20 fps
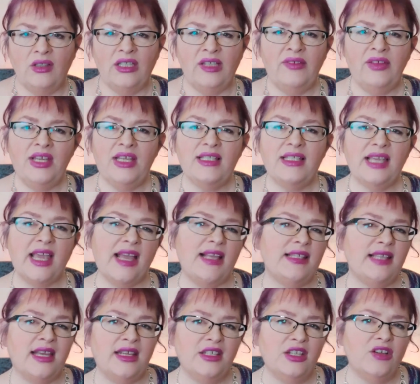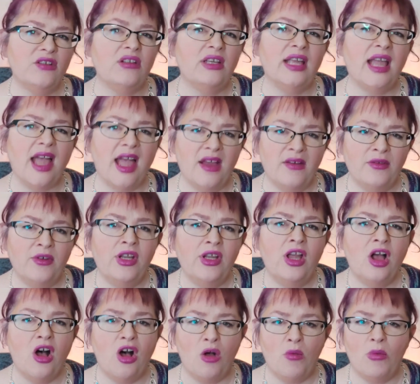Olivia's case had nearly every
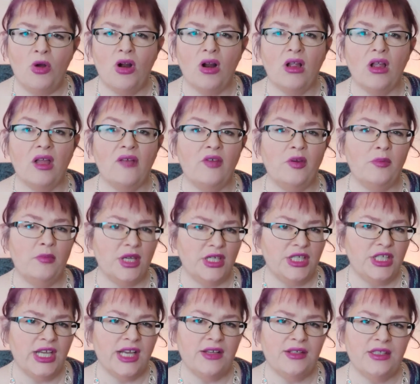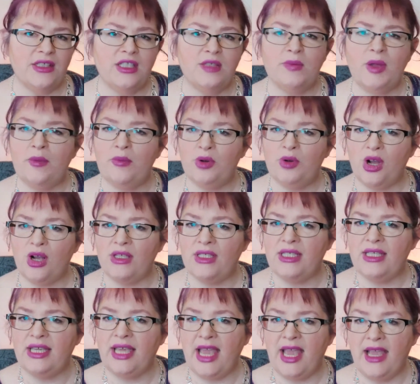hallmark of a Munchausens by
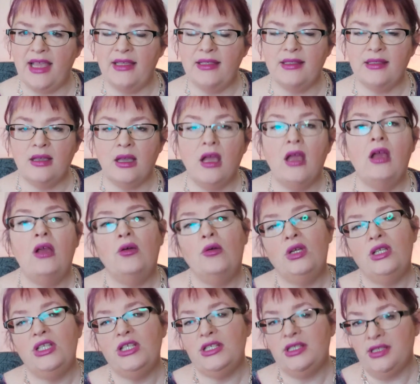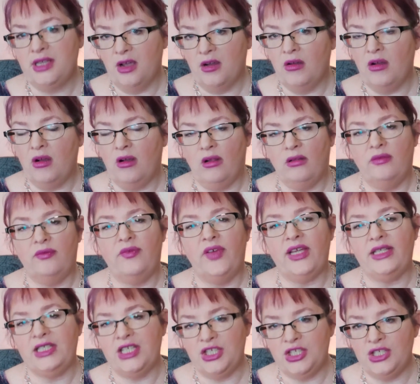proxy case, which is now called
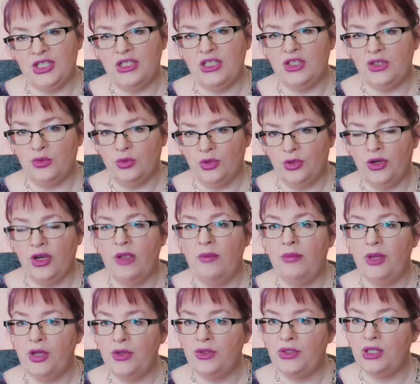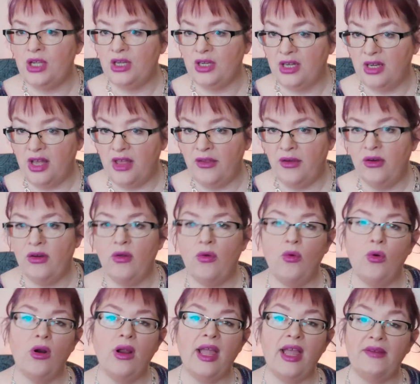Factitious Disorder Imposed on Another,
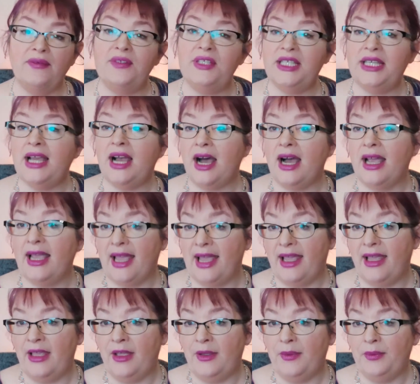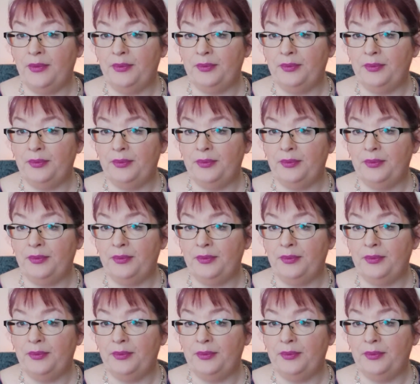or FDIA.